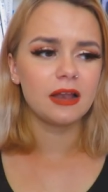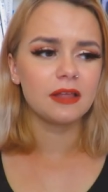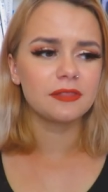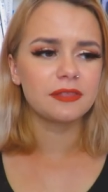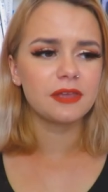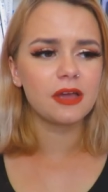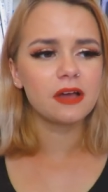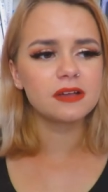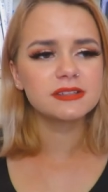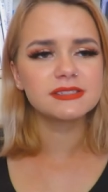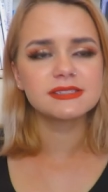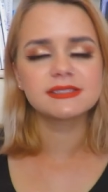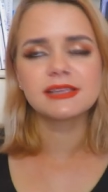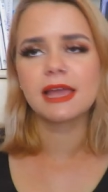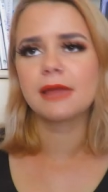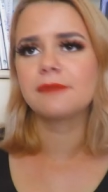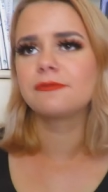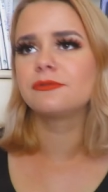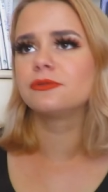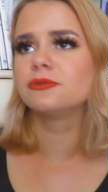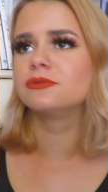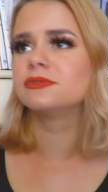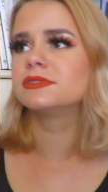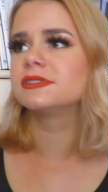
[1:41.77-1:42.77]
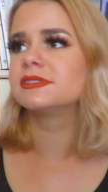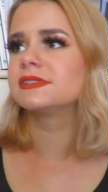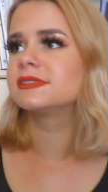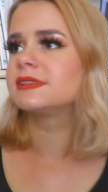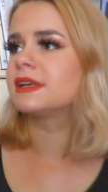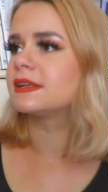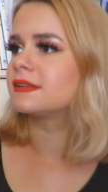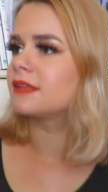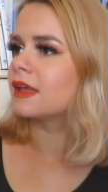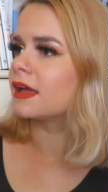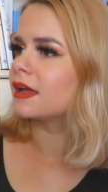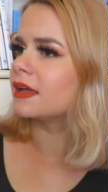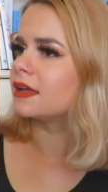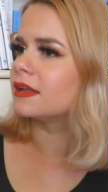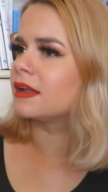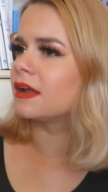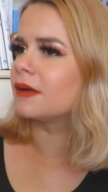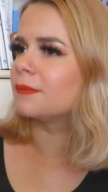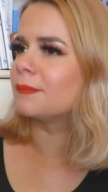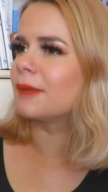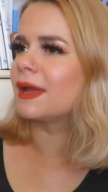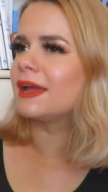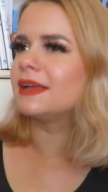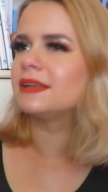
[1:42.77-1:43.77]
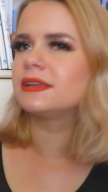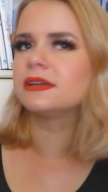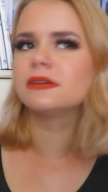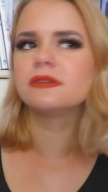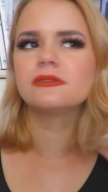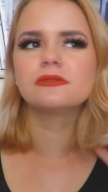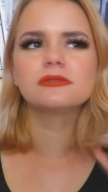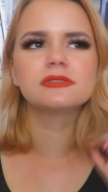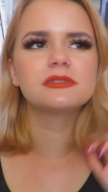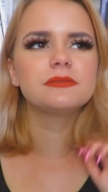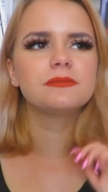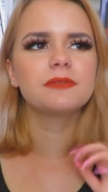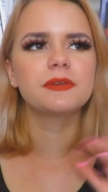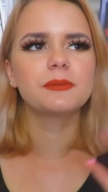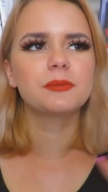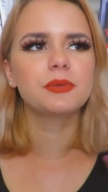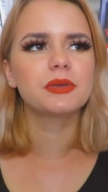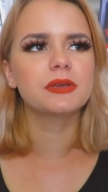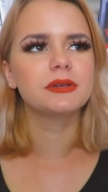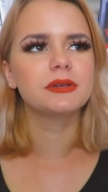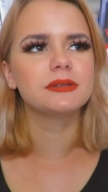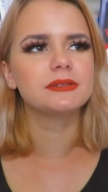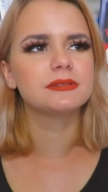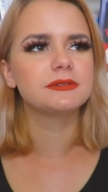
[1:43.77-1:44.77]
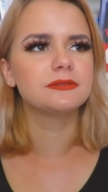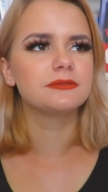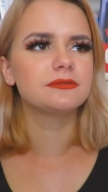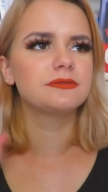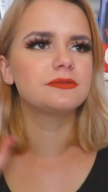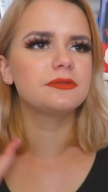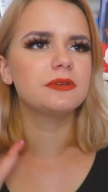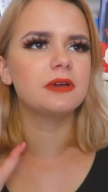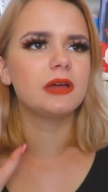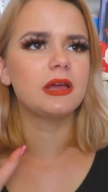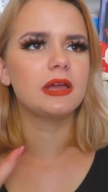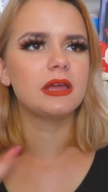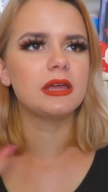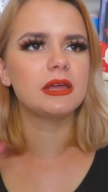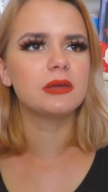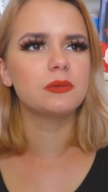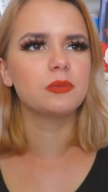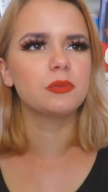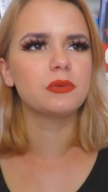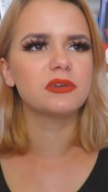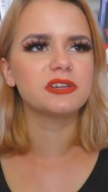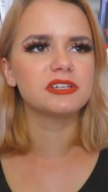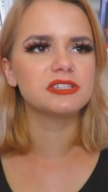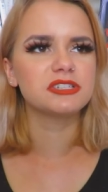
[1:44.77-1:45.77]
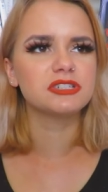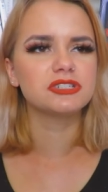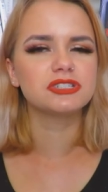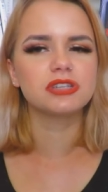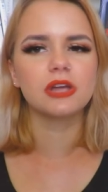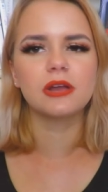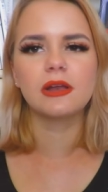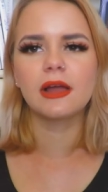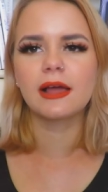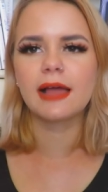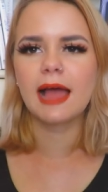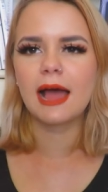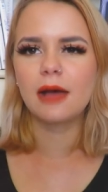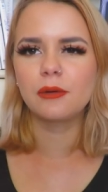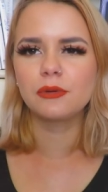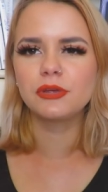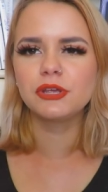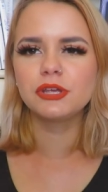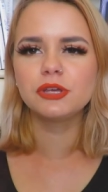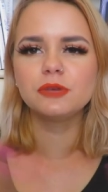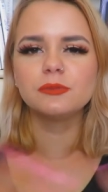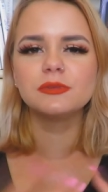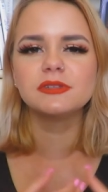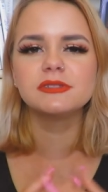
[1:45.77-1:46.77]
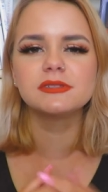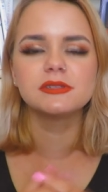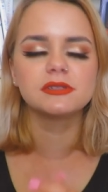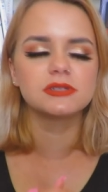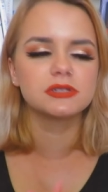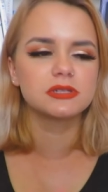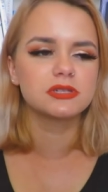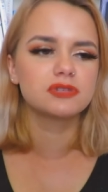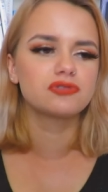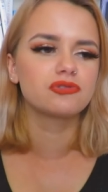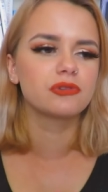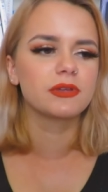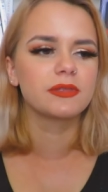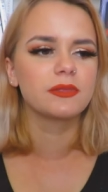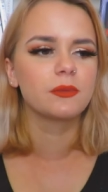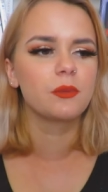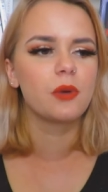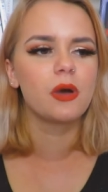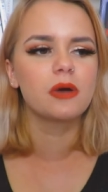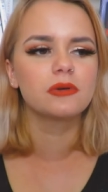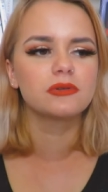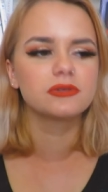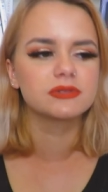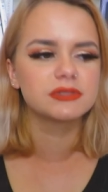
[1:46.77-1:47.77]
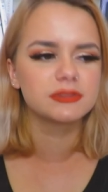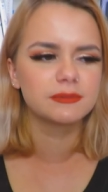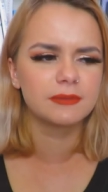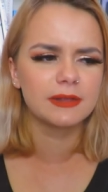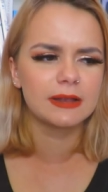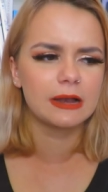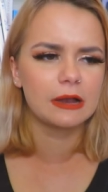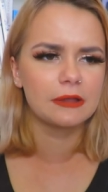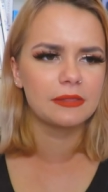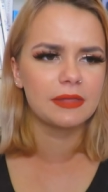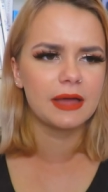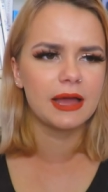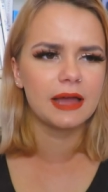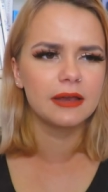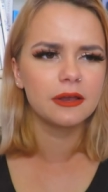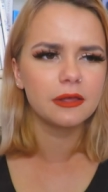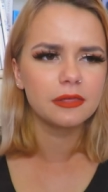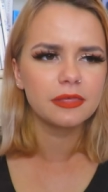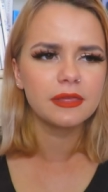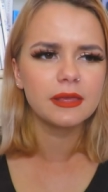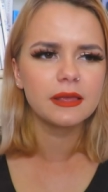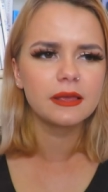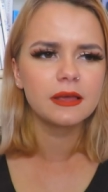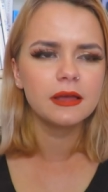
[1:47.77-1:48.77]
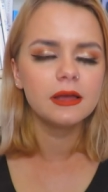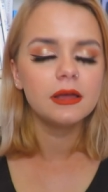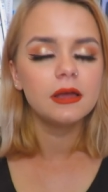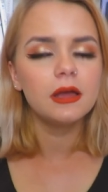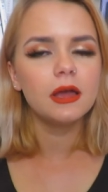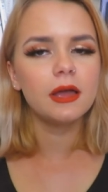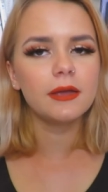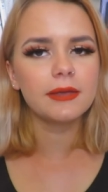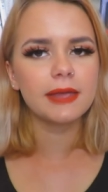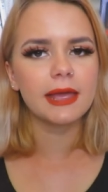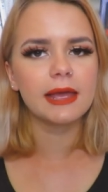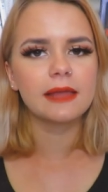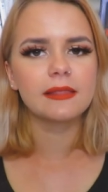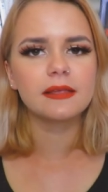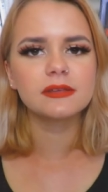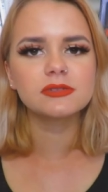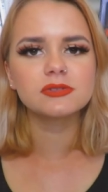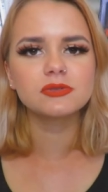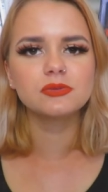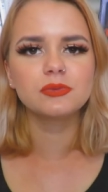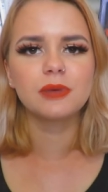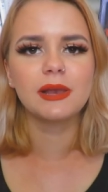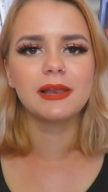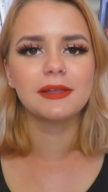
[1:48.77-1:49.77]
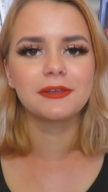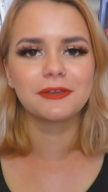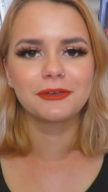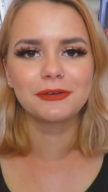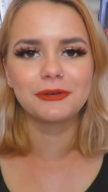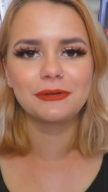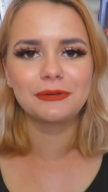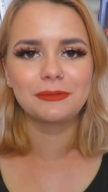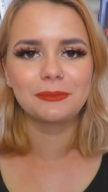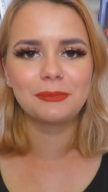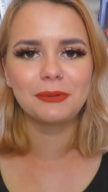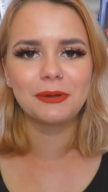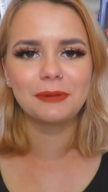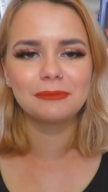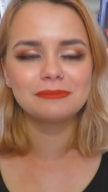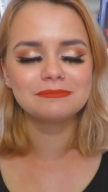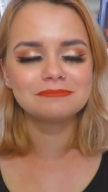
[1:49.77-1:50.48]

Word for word: and like the artist came forward and said that he like made it or something because of uh, he wanted to show like how humans are destroying the world or something like that. And I think, okay, that's all well and good, but